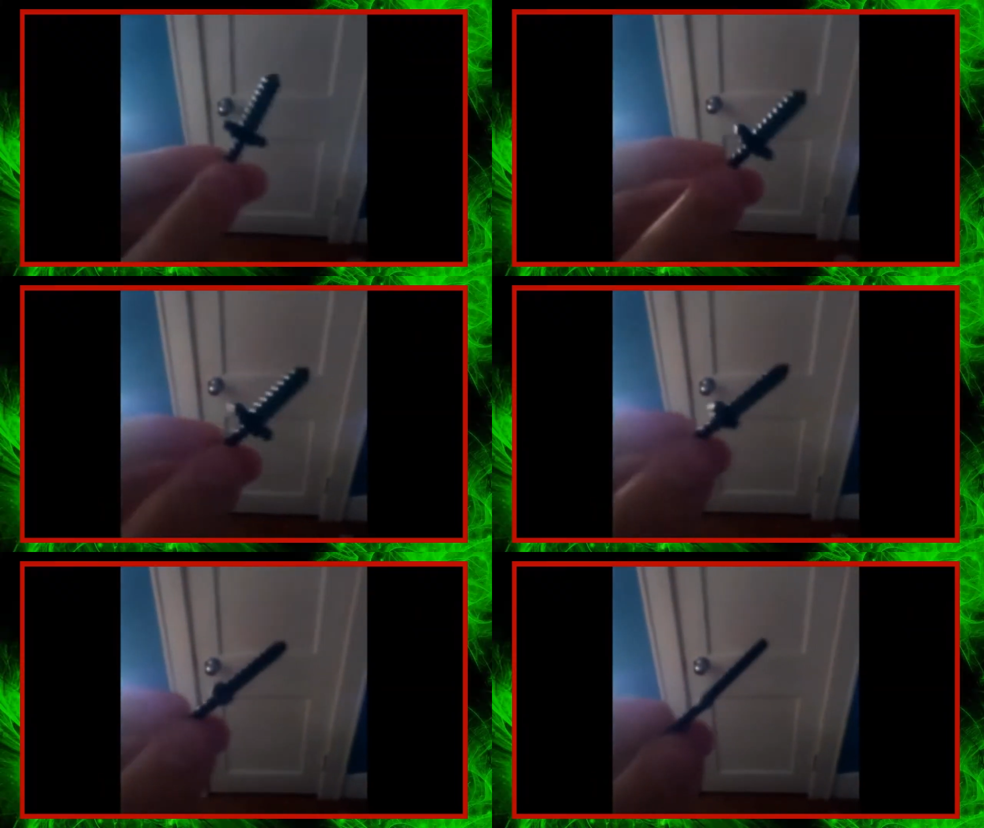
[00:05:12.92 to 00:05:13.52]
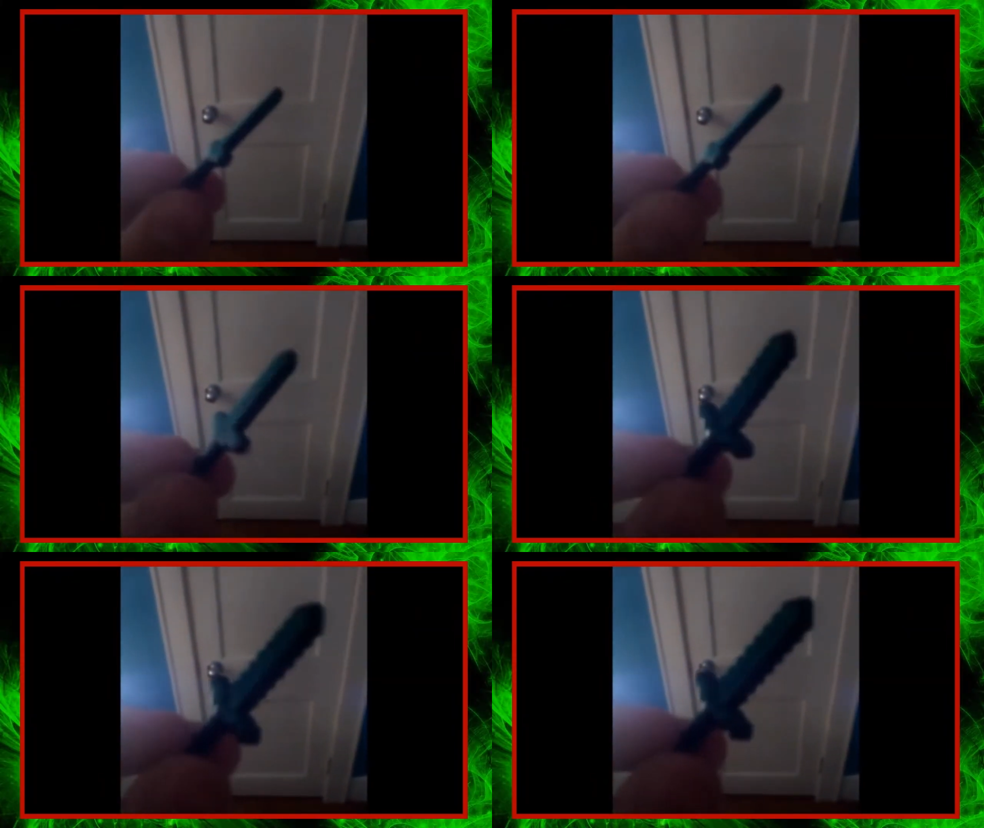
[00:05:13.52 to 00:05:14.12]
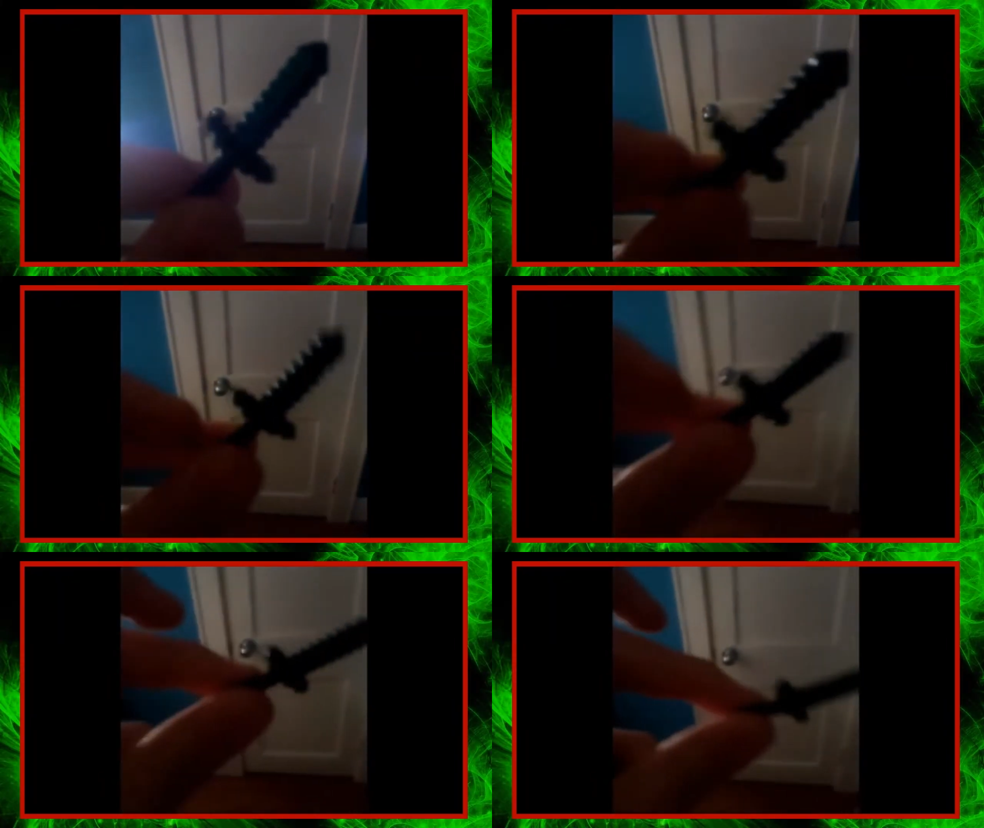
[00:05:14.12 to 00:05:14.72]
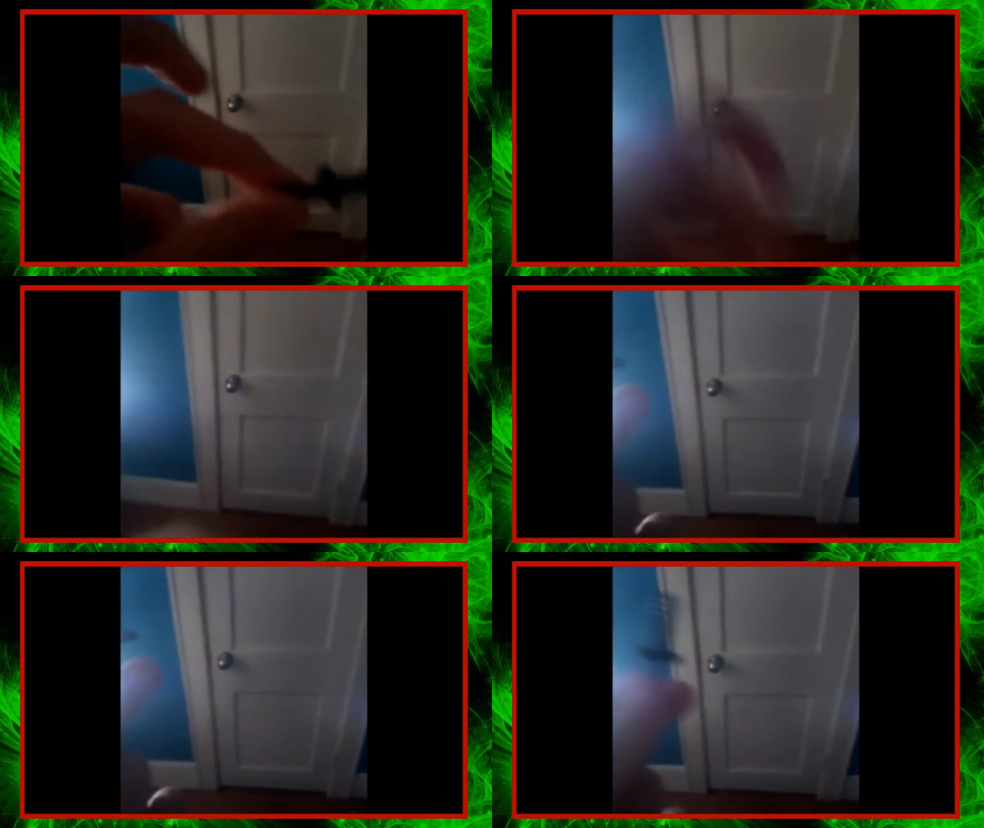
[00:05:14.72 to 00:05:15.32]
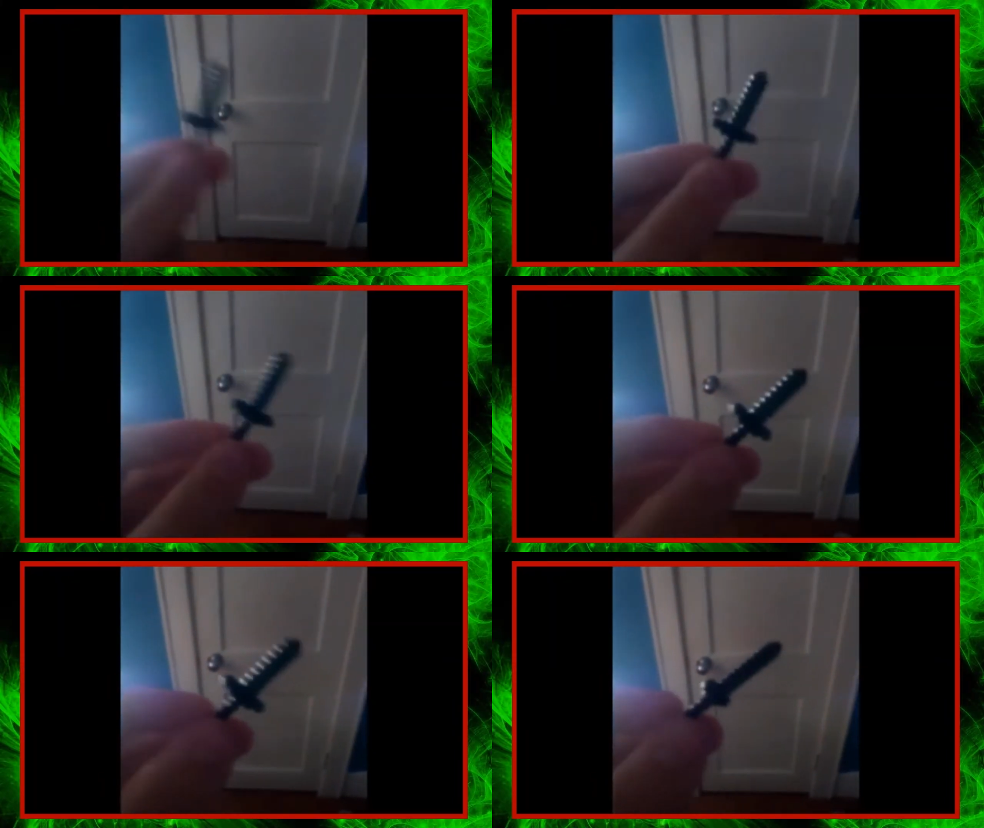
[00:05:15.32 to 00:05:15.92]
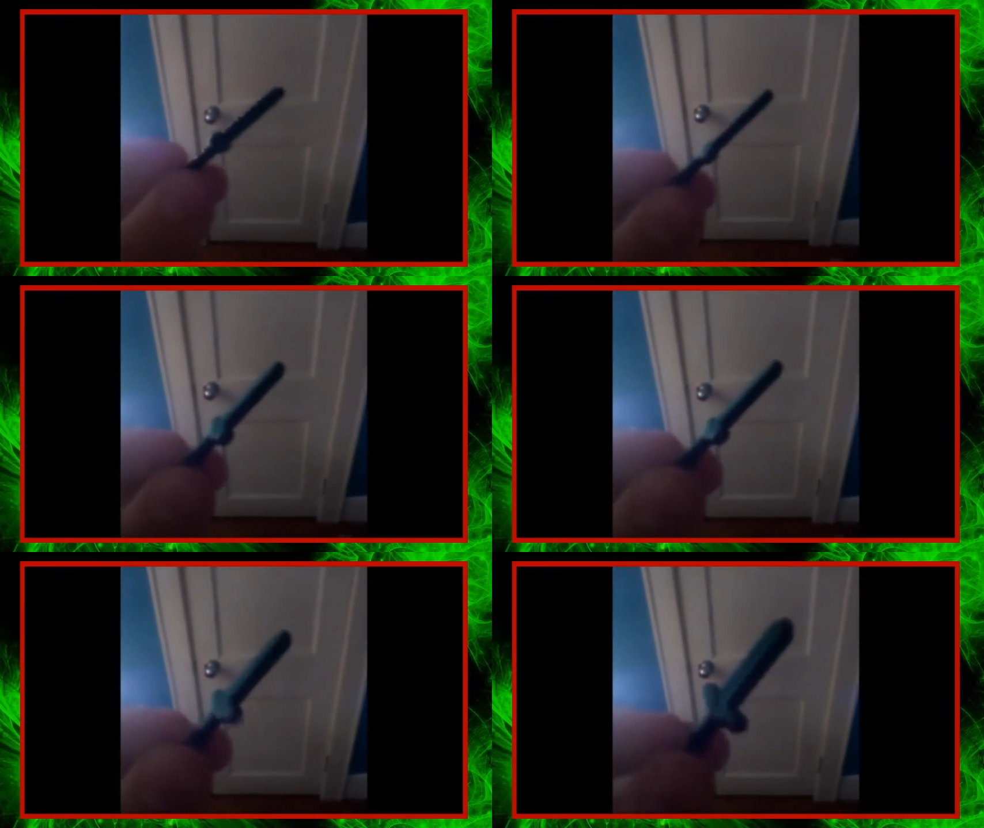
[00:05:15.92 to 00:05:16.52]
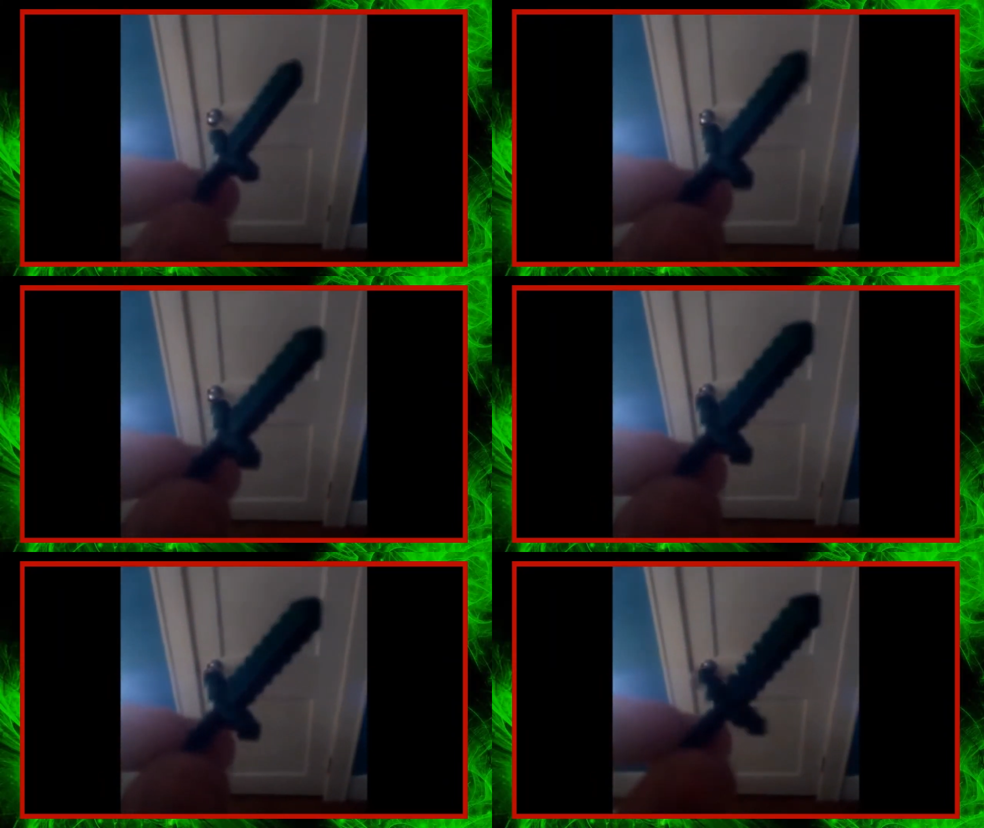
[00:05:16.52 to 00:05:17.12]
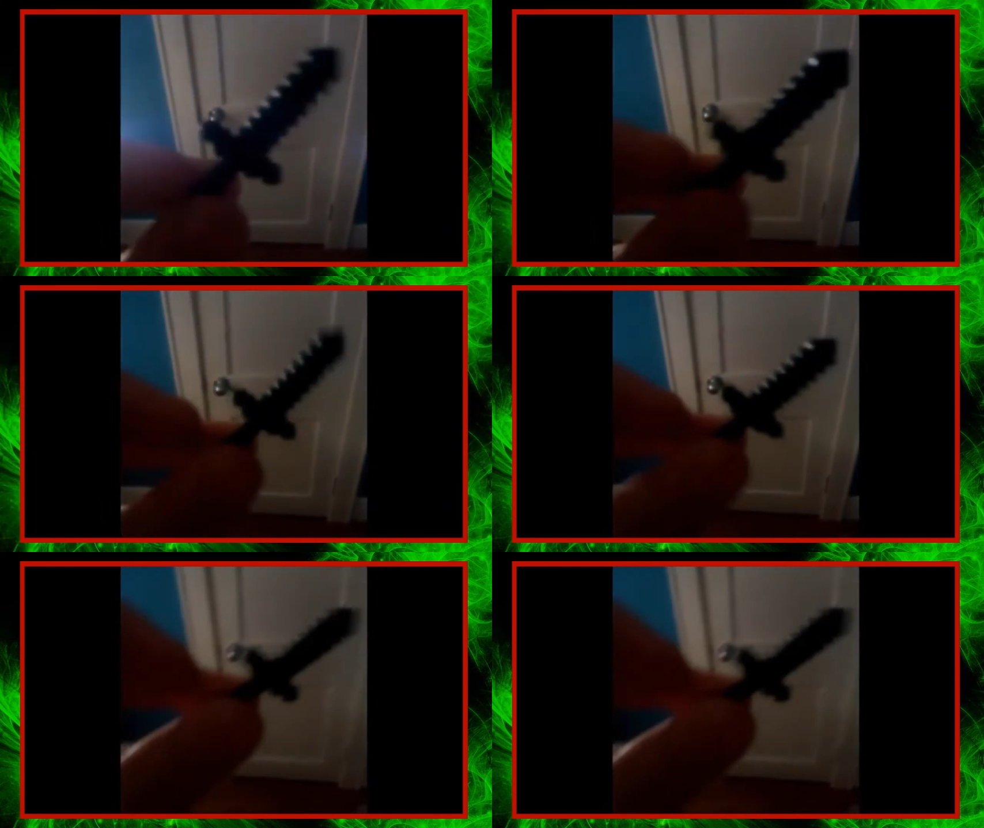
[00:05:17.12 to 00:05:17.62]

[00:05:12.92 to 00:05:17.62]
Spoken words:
Nobody's mouth can be seen.